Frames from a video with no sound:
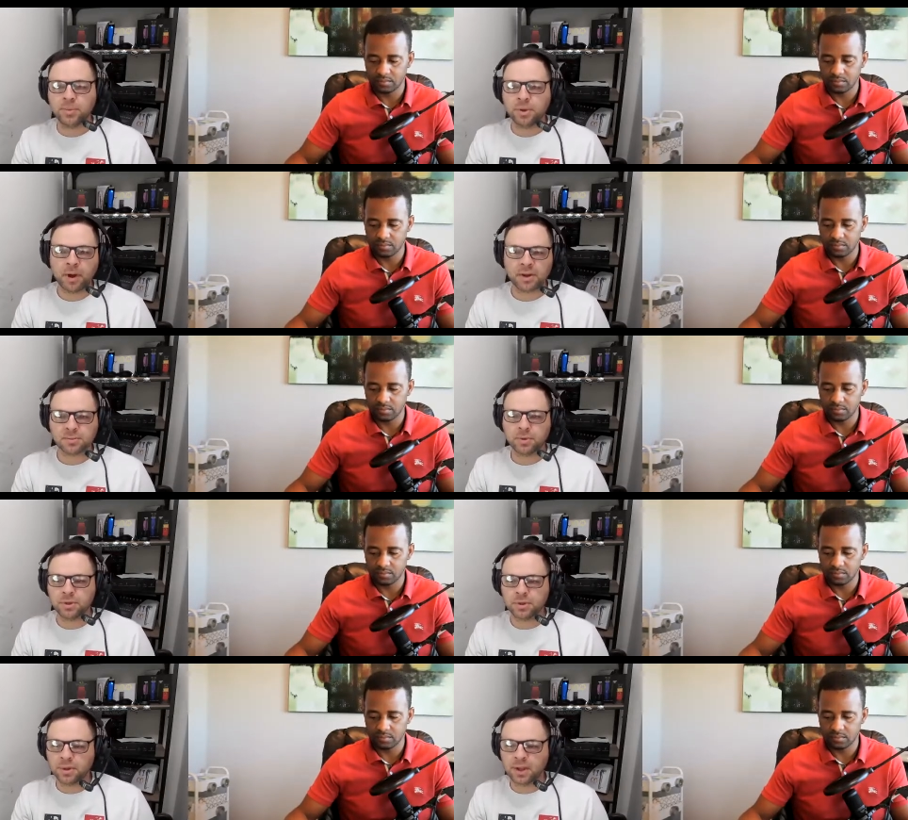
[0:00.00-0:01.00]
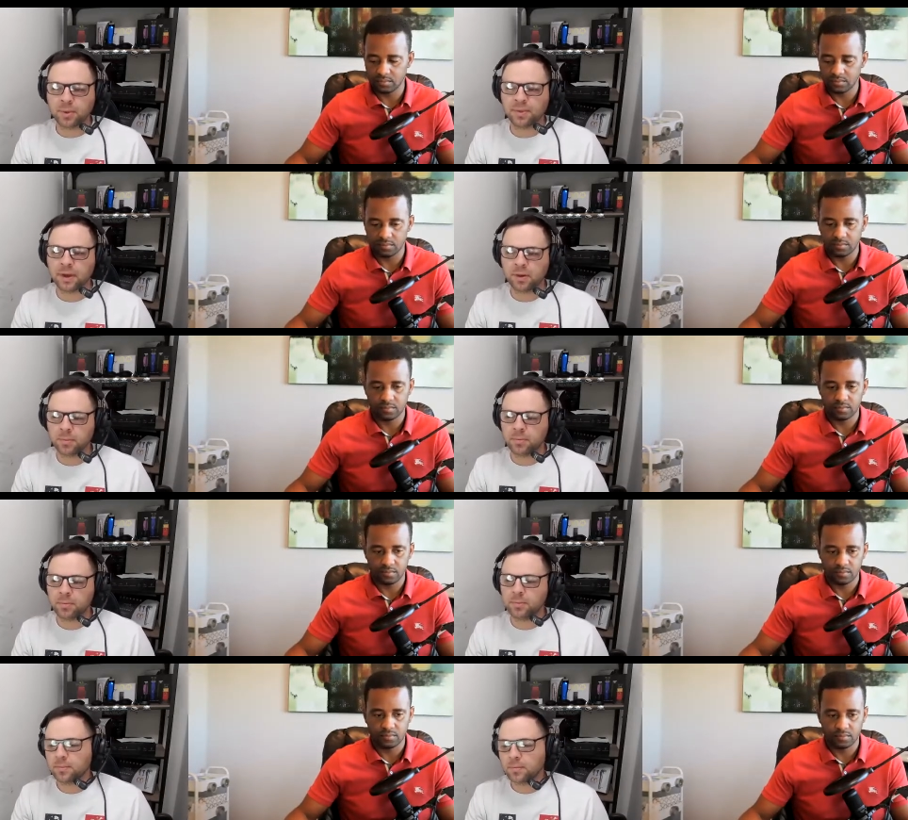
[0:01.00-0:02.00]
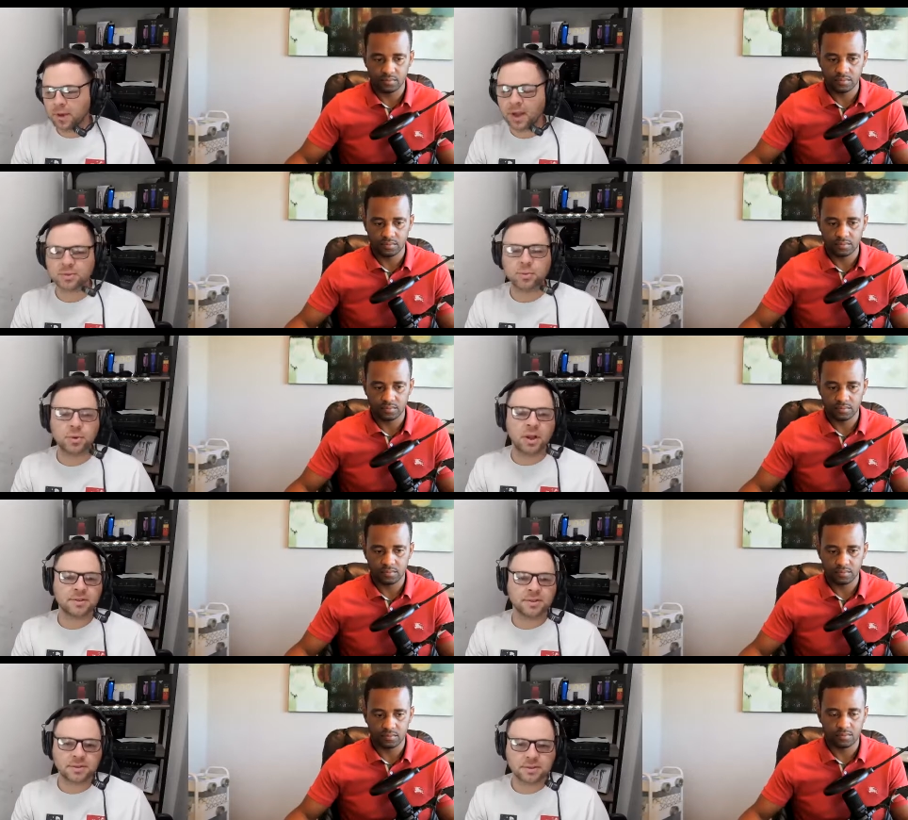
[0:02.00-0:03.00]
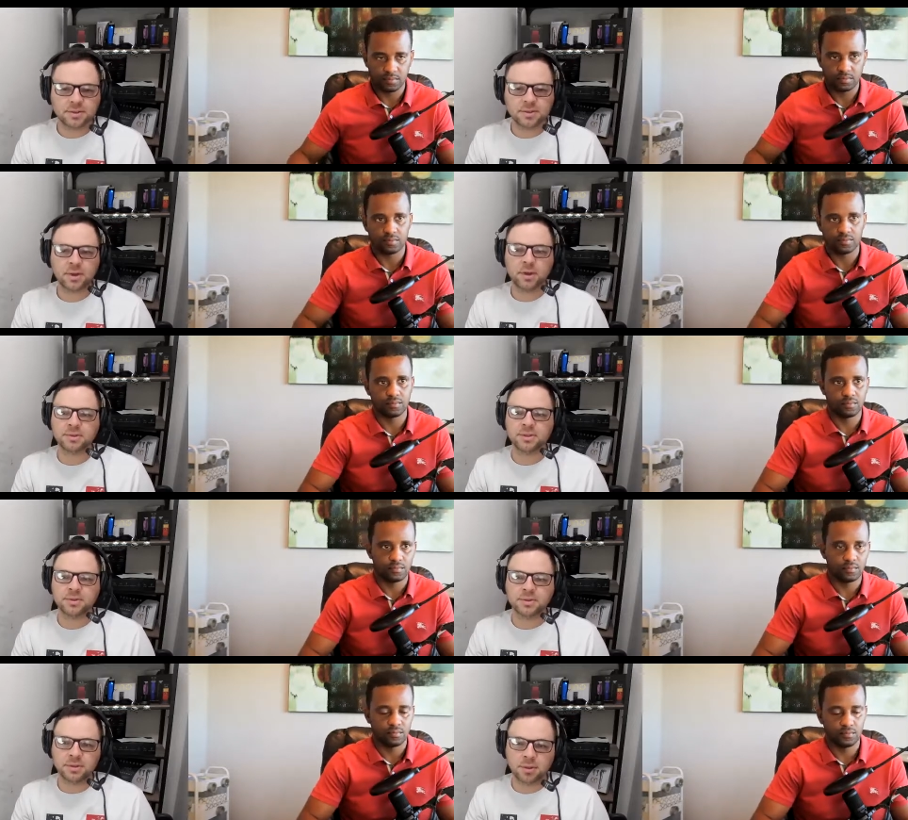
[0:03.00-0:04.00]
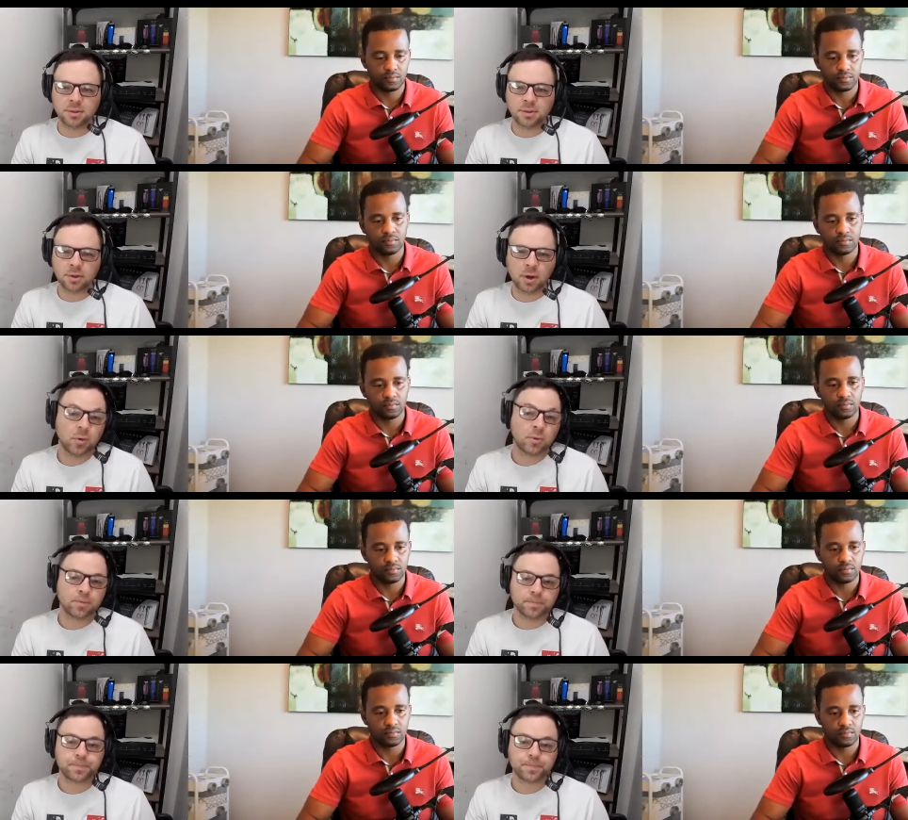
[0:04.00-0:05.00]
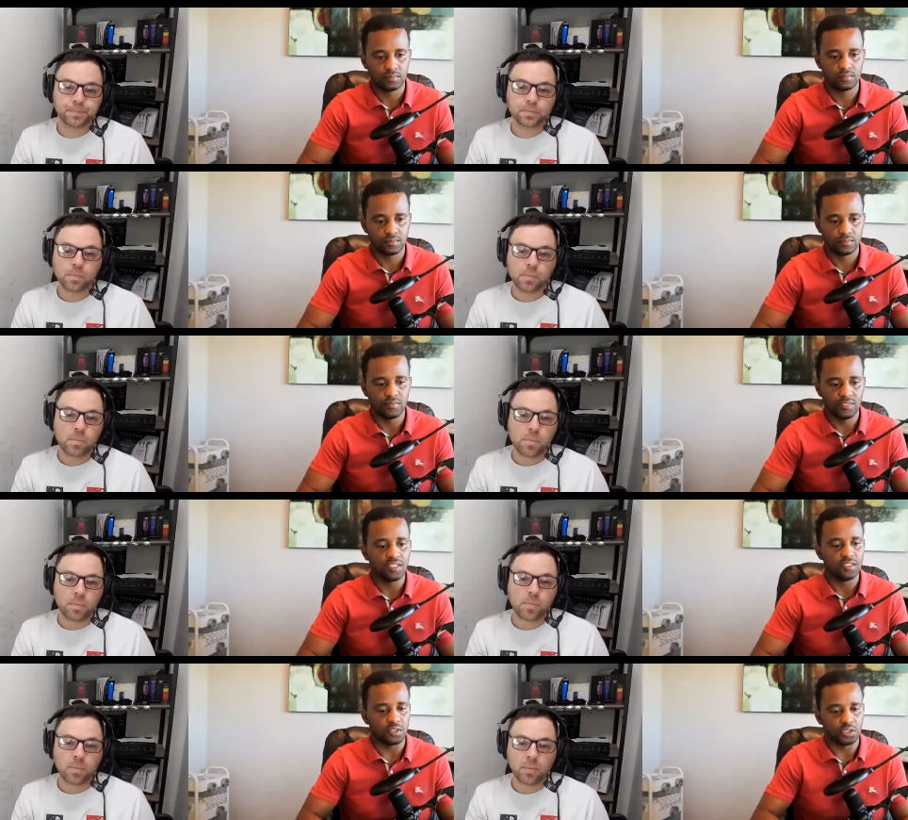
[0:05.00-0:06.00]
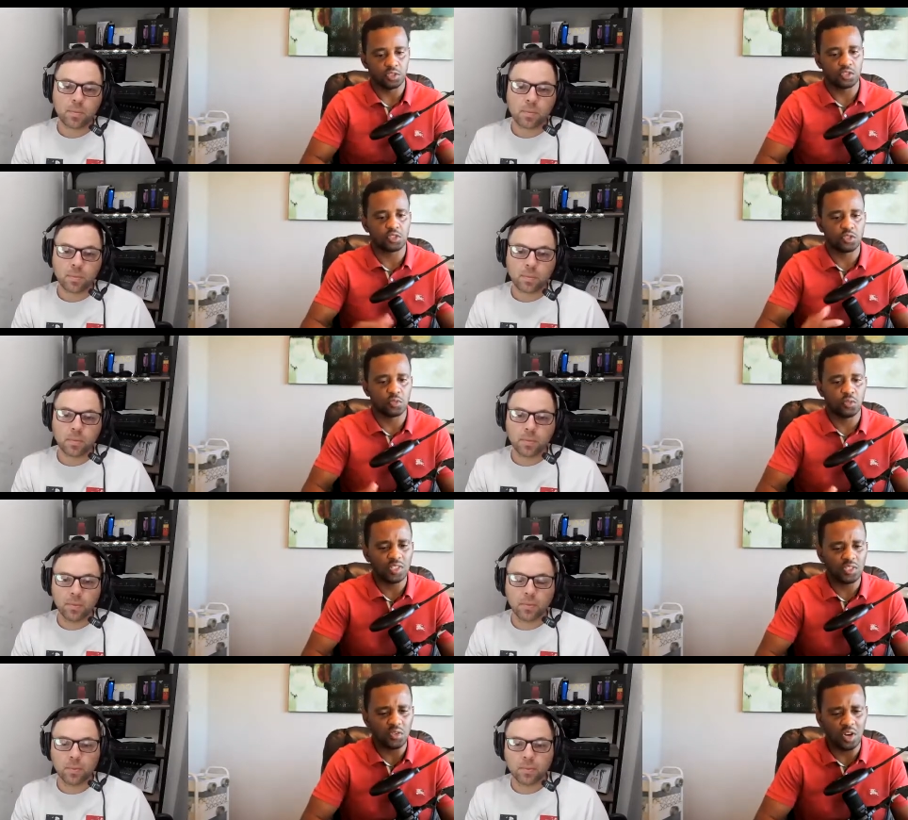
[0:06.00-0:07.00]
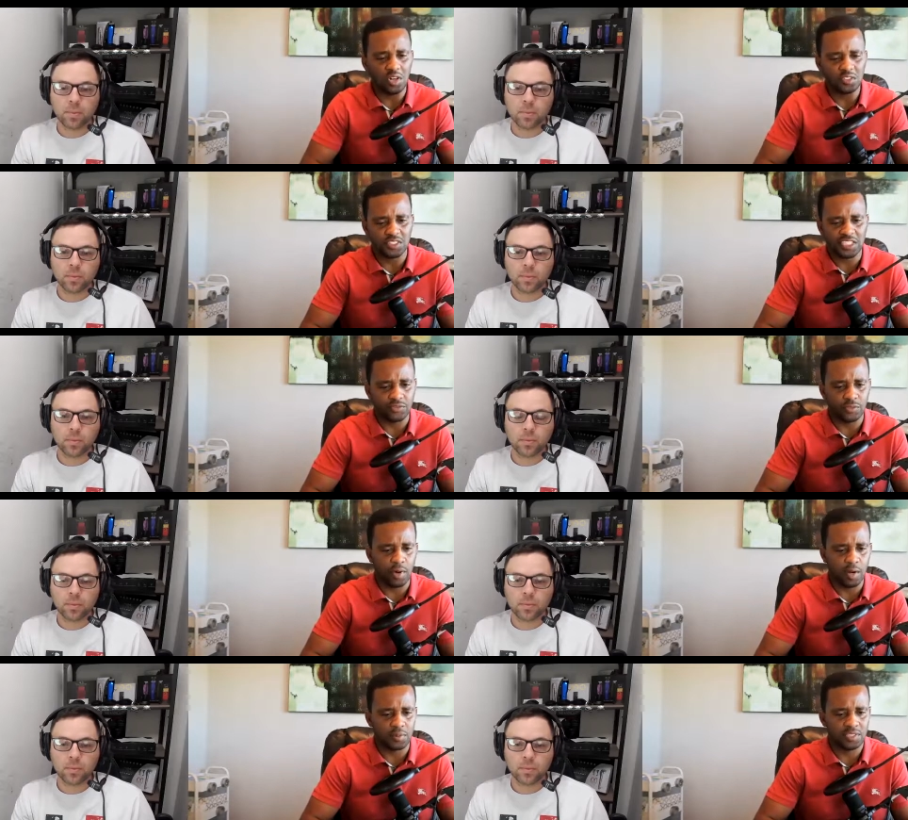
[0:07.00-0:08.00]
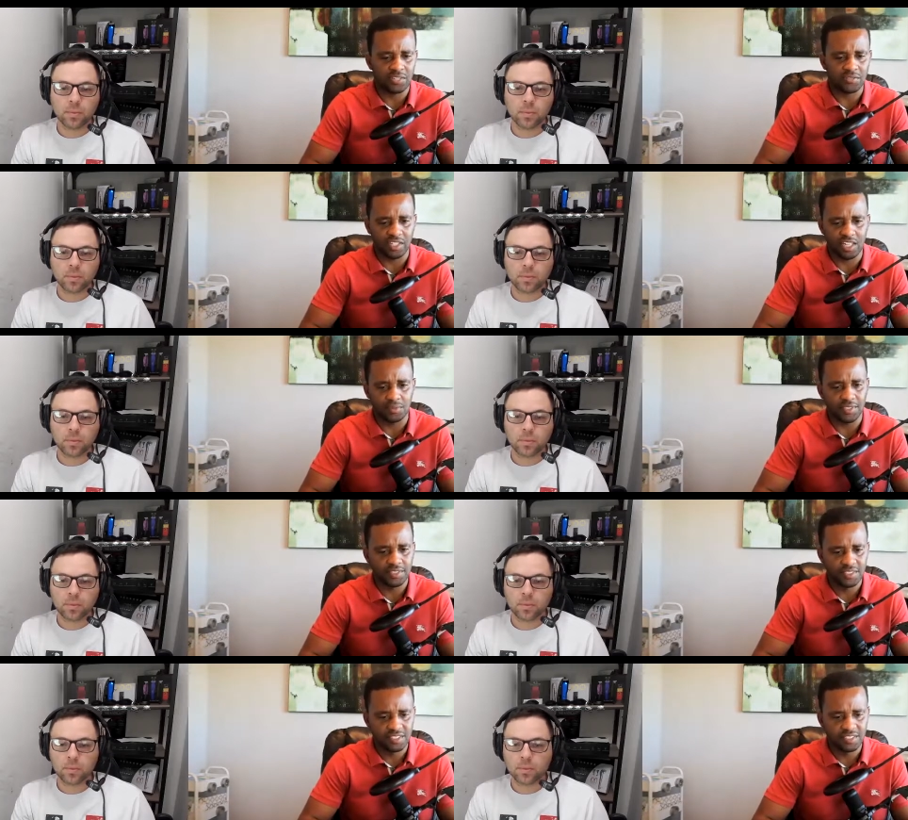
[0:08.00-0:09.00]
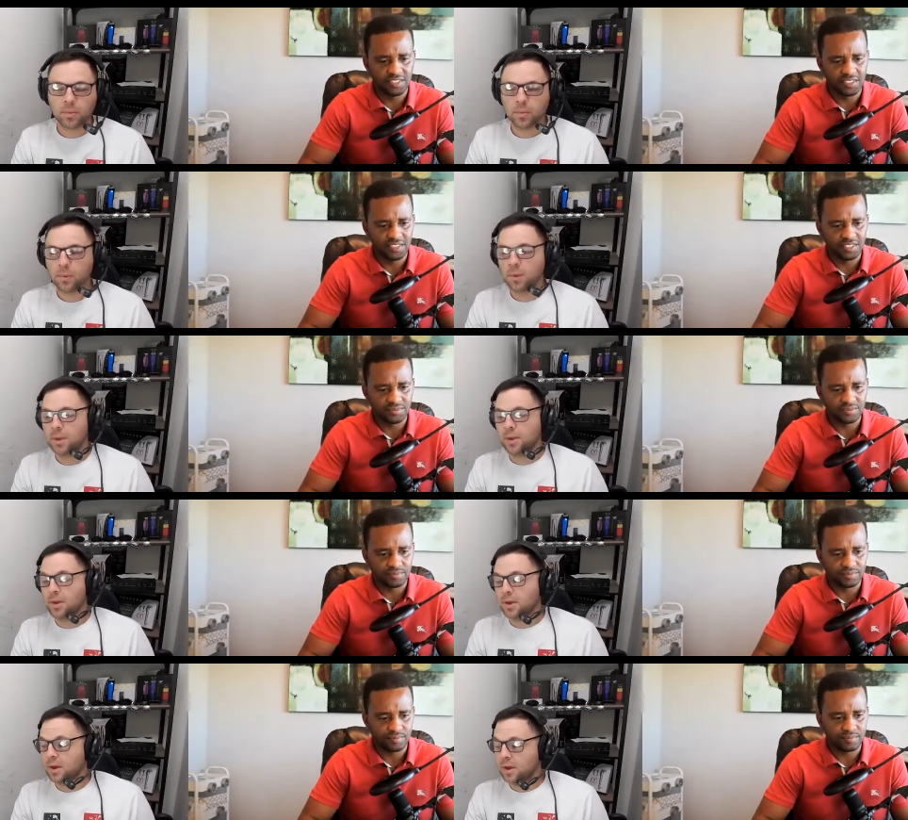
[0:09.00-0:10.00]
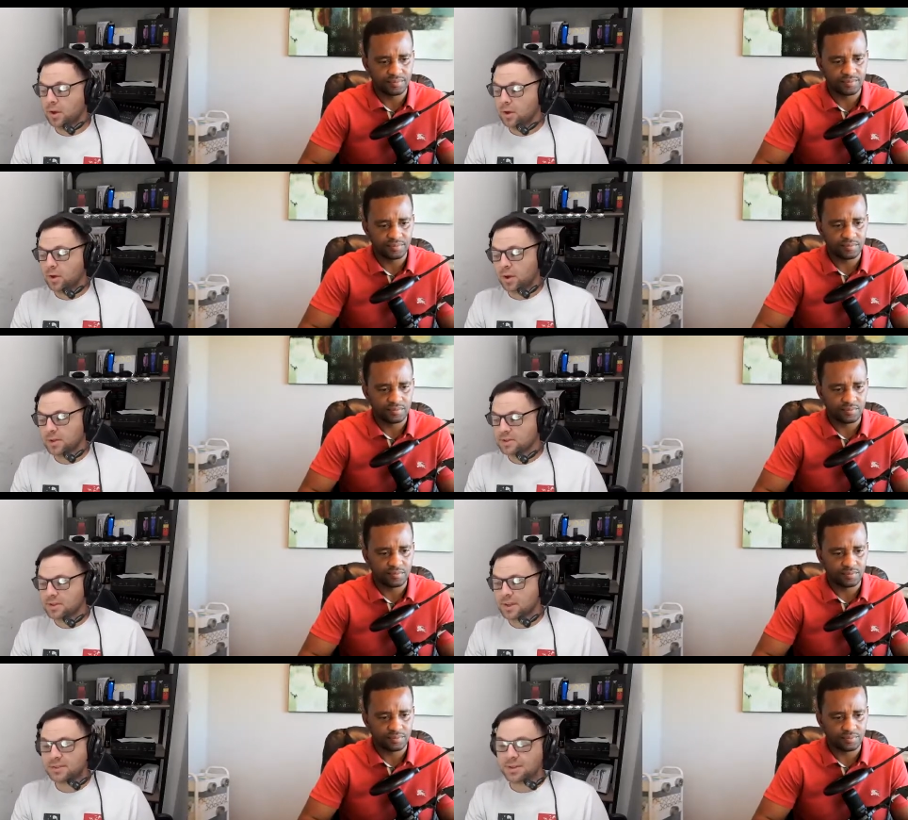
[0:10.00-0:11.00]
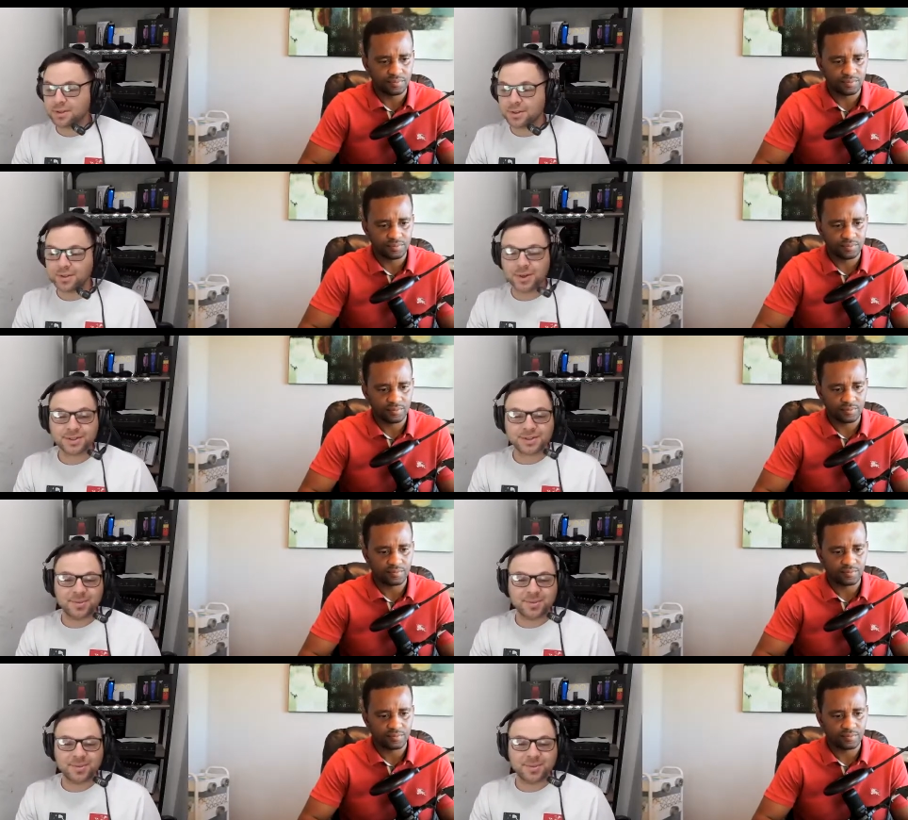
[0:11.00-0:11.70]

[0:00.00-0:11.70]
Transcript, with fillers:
Speaker 1: be possible to do that without a actual license you know to to do go so
Speaker 2: true so do, what do all successful barbers have in
Speaker 1: common well, that's a, that's a good question